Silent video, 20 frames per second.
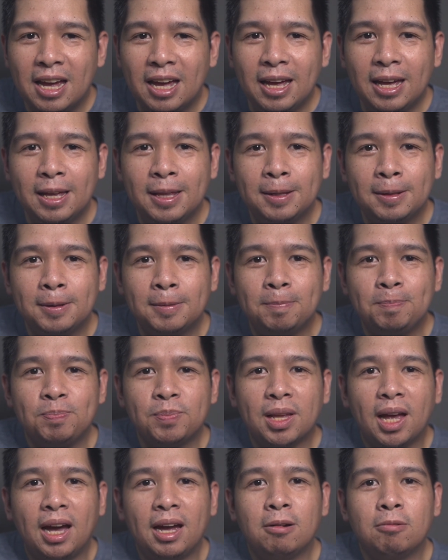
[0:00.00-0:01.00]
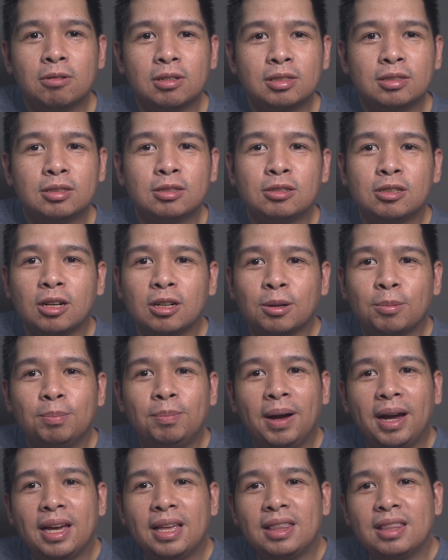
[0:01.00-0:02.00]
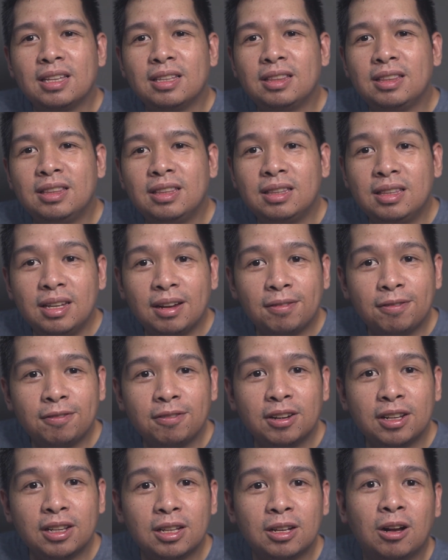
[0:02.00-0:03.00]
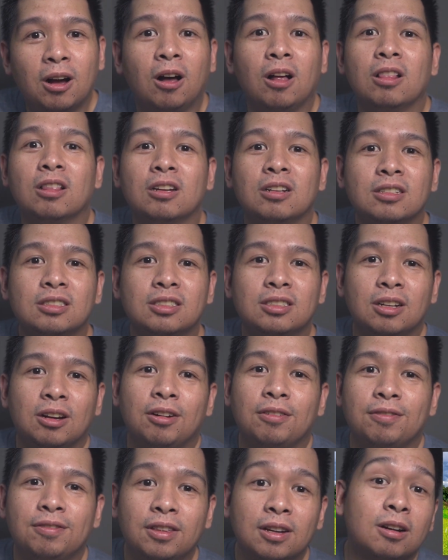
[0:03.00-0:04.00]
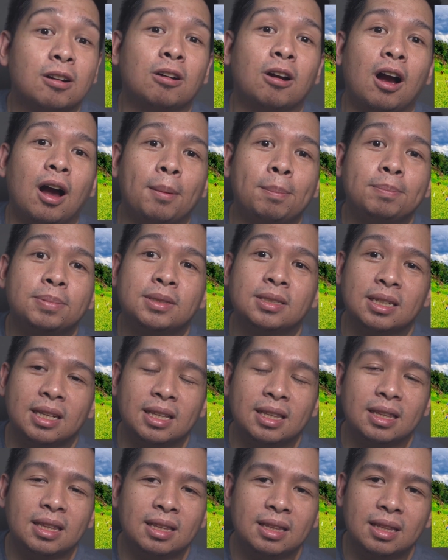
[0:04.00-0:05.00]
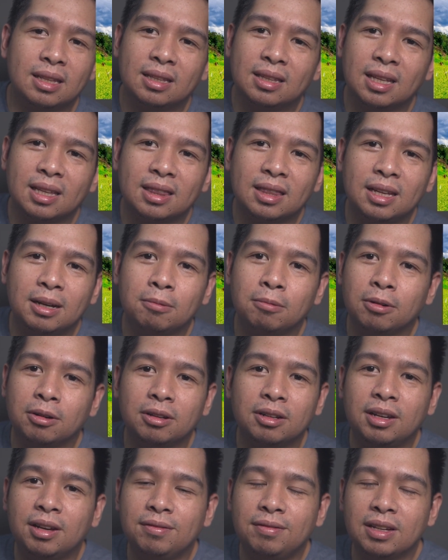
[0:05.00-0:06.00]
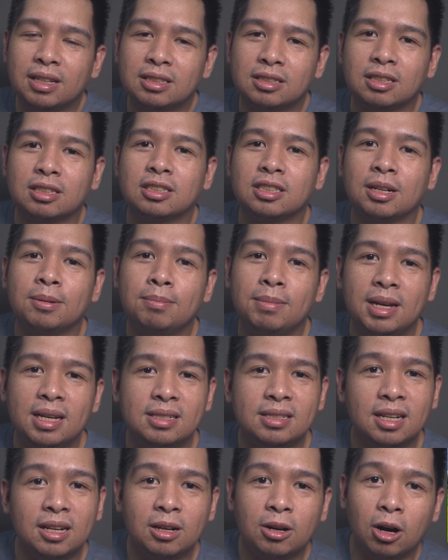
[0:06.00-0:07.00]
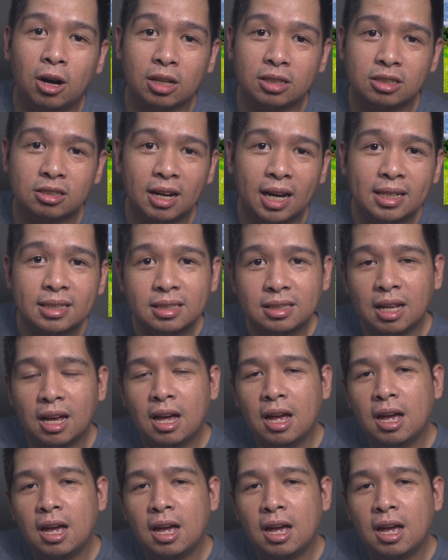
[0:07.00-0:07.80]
And I was struck by the different colors of the crops and that they were giving such amazing contrast.